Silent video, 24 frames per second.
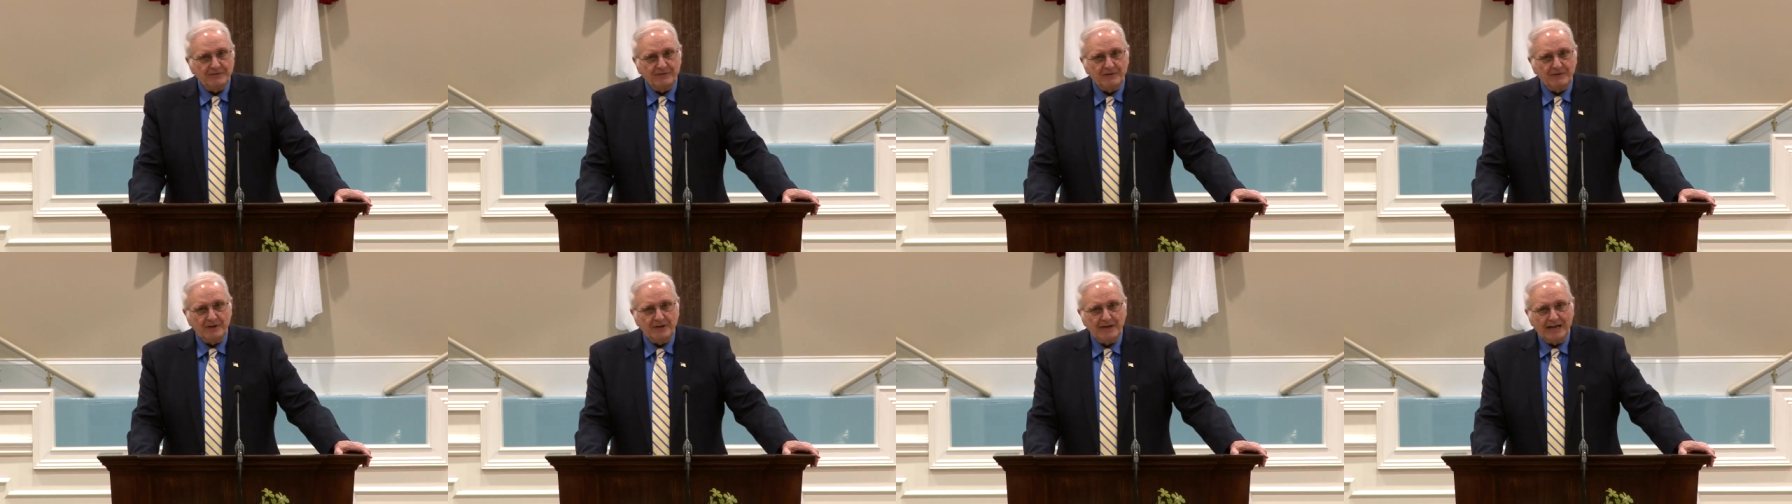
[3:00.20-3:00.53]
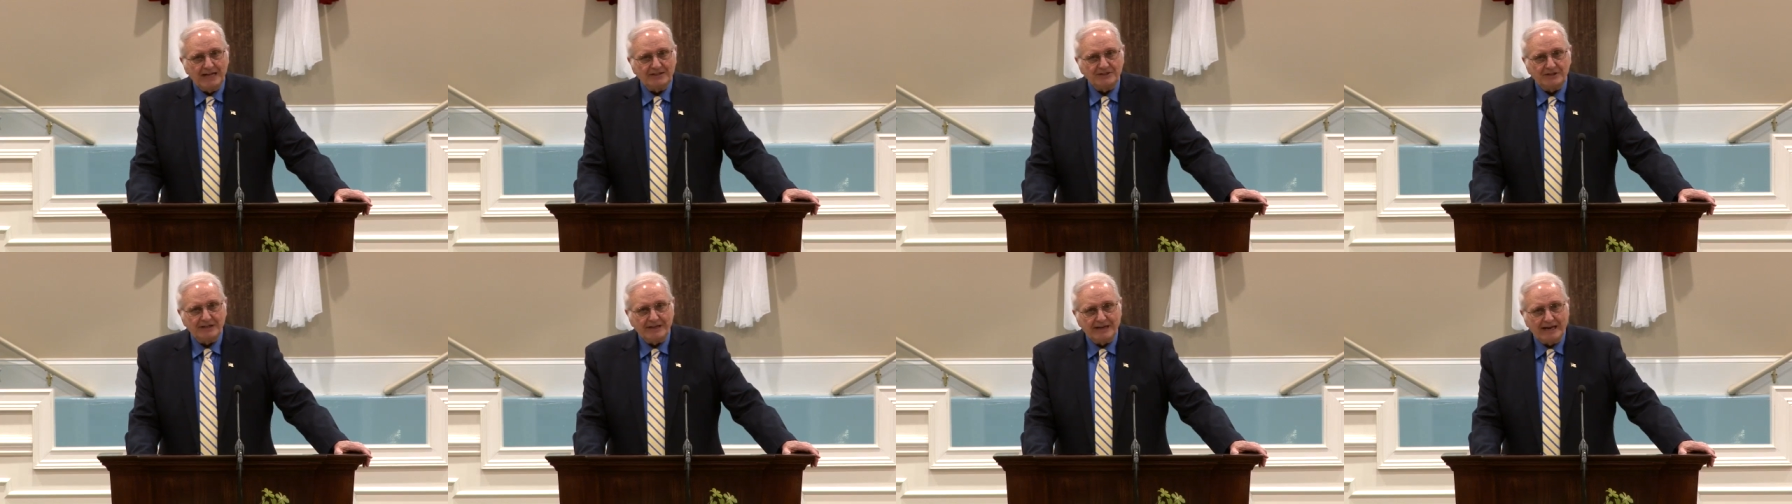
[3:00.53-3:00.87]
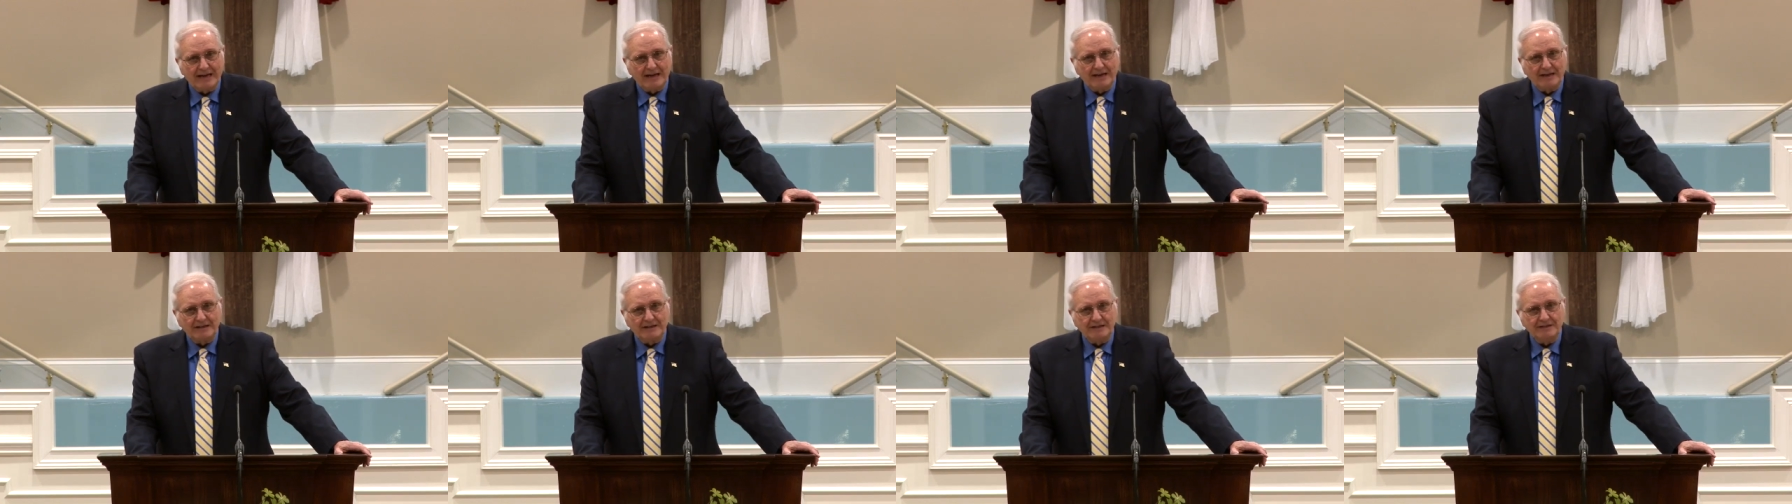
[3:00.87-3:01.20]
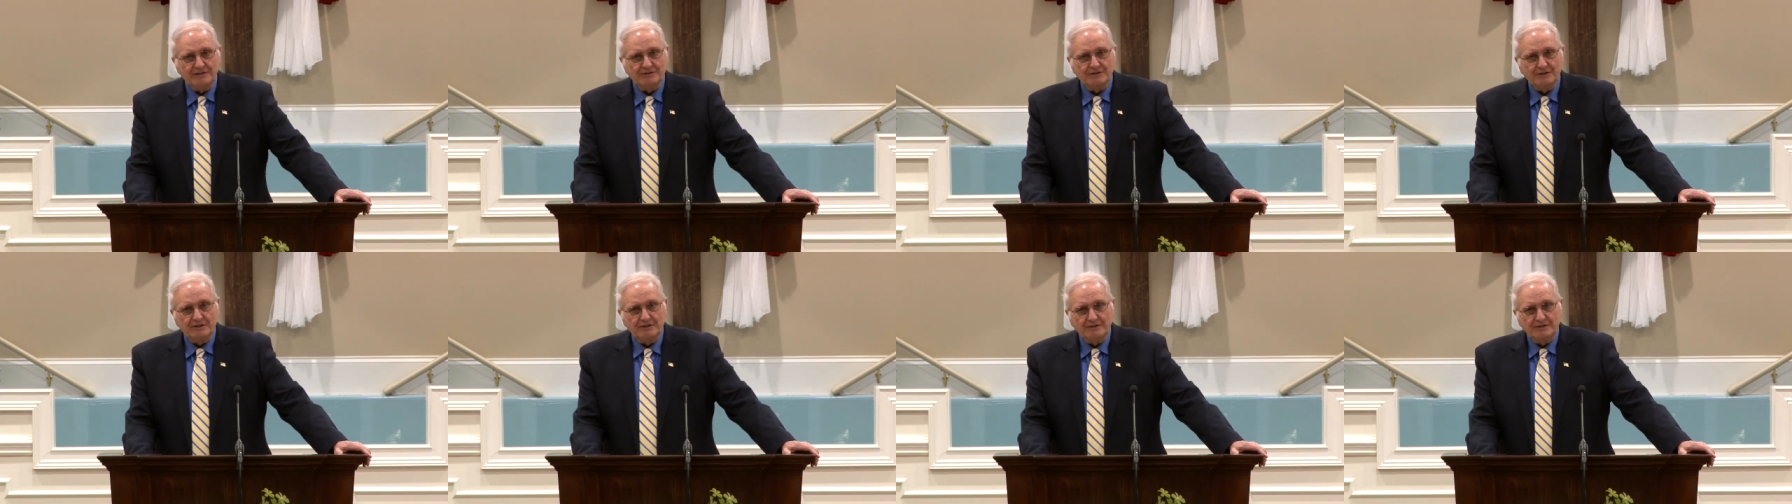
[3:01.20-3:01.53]
different
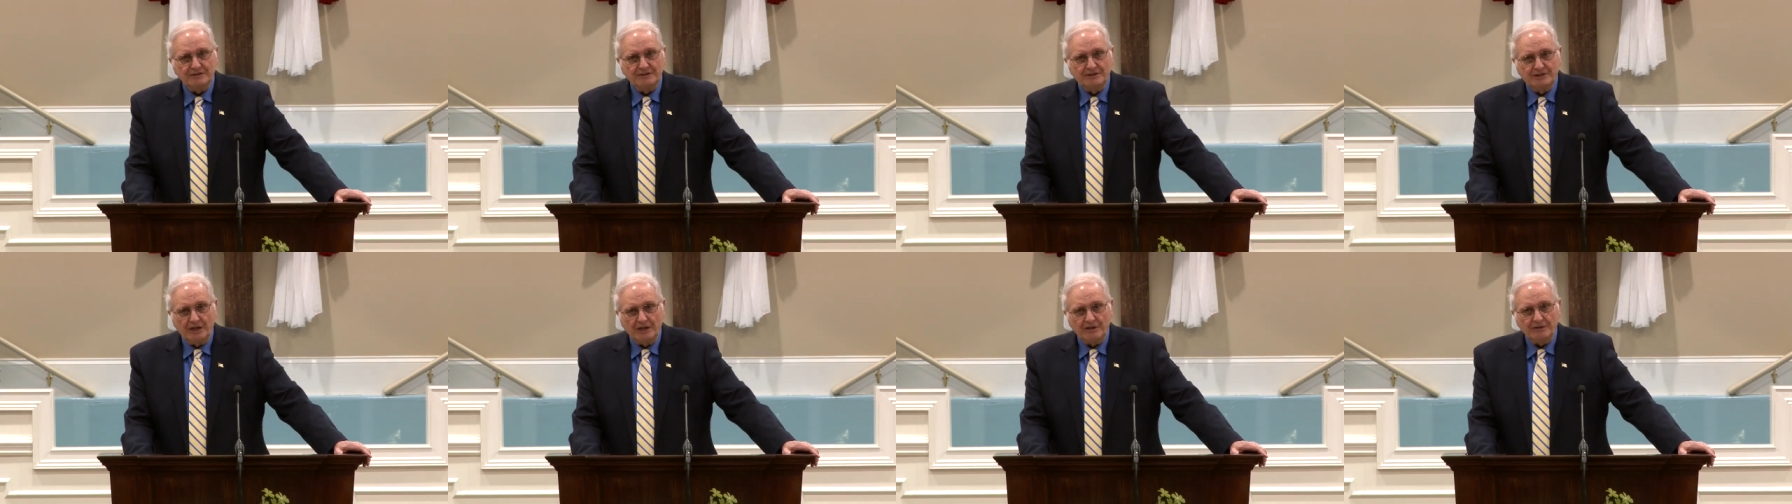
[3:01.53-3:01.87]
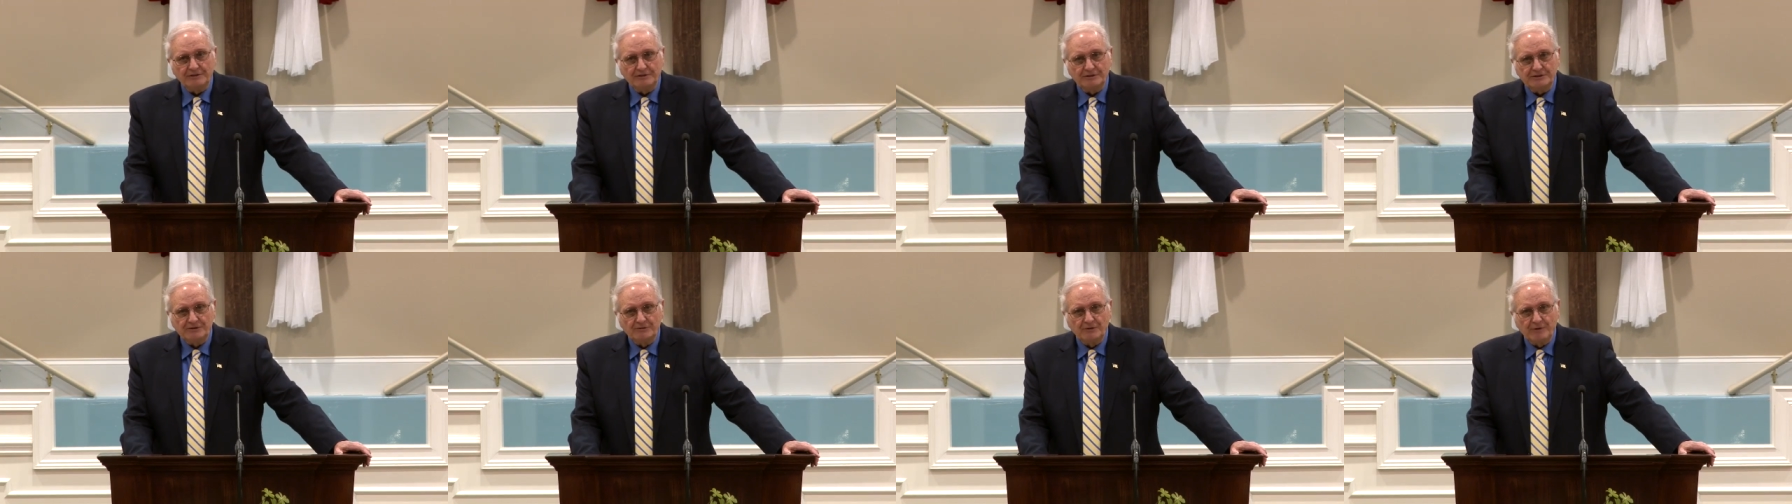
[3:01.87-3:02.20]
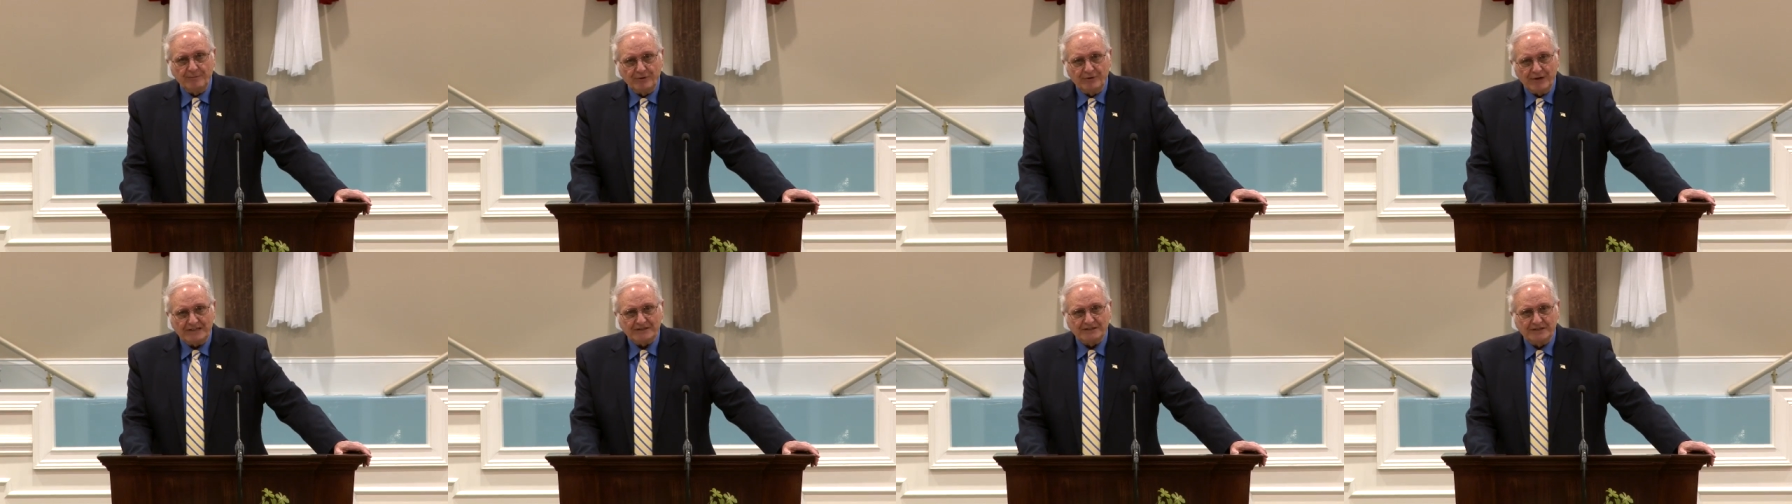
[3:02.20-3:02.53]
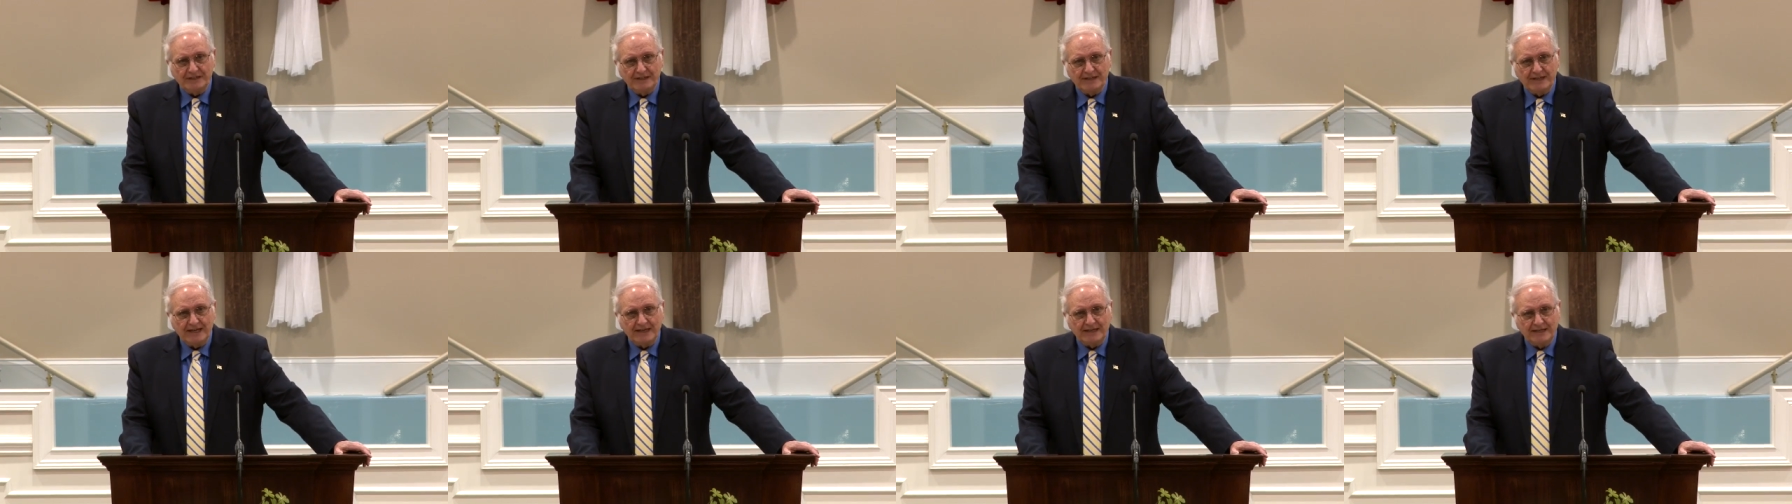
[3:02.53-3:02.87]
nationalities or tongues were
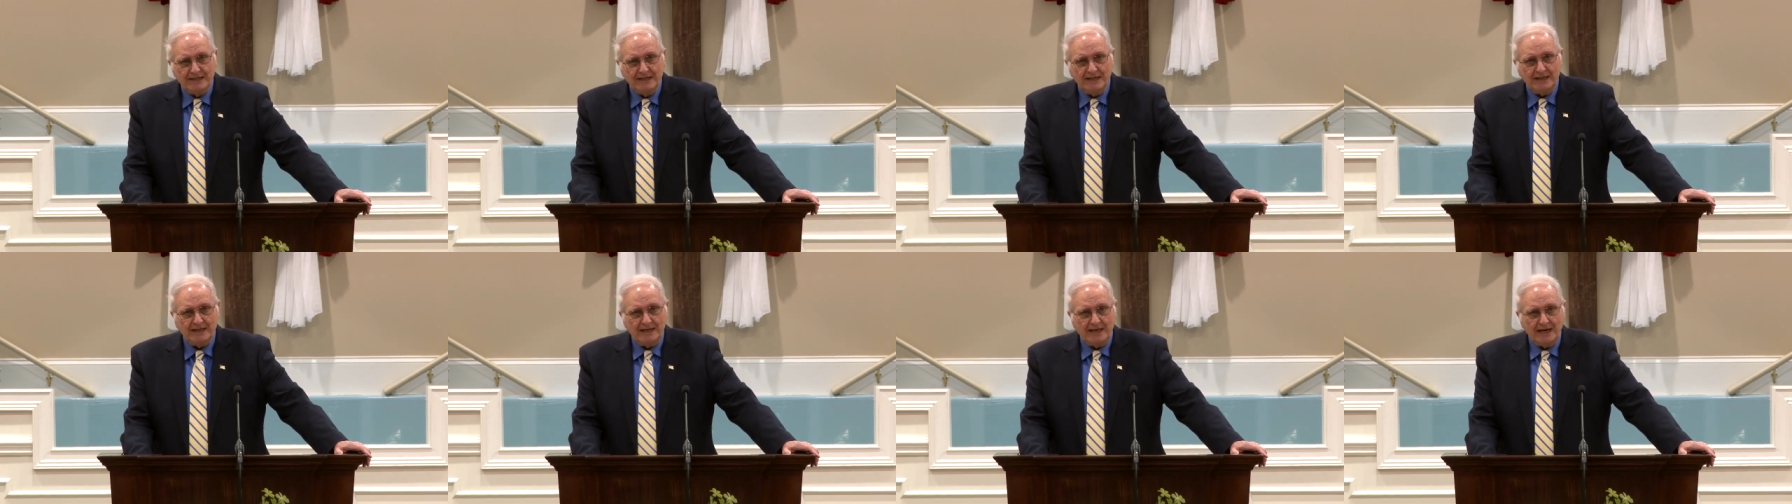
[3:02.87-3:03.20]
present that day,